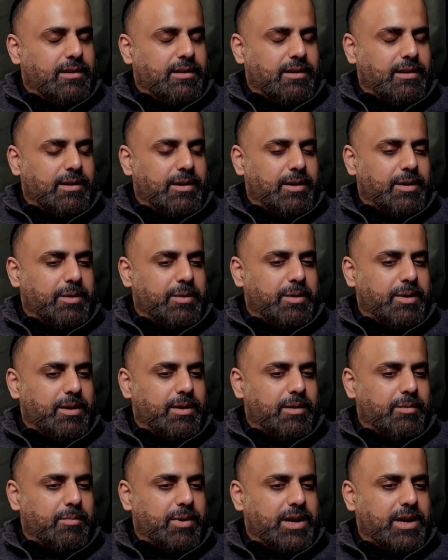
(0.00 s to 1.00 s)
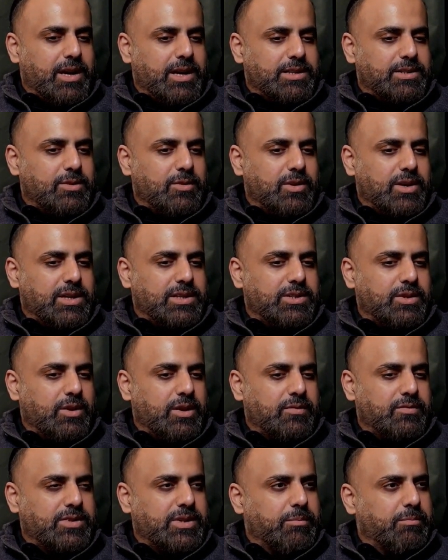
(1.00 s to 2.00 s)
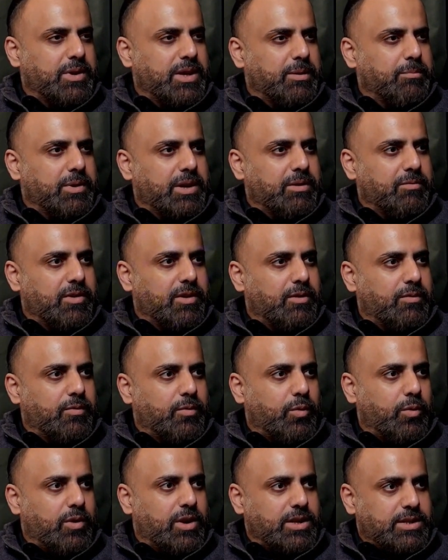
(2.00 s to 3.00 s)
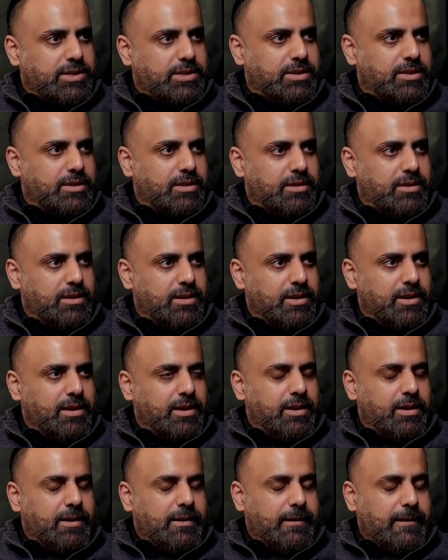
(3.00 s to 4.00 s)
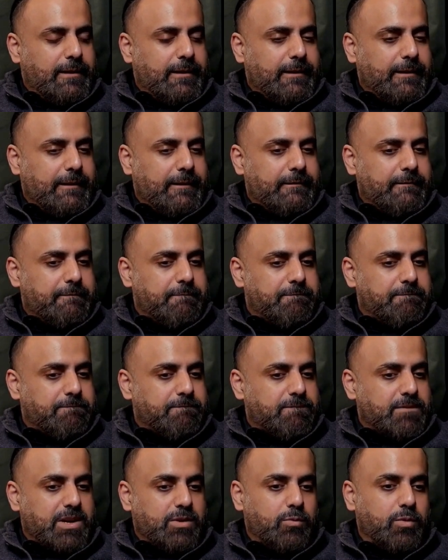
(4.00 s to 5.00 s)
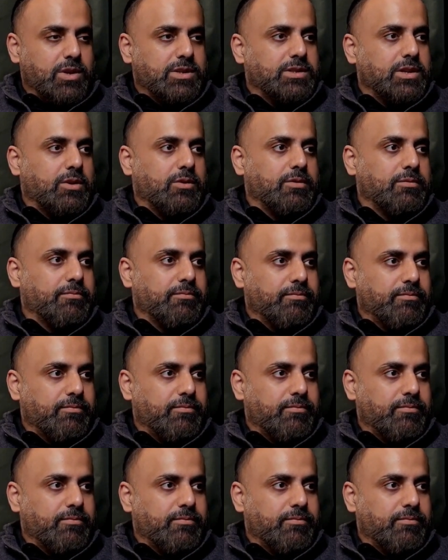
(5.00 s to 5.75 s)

but as long as you have some deep level of trust, it works out.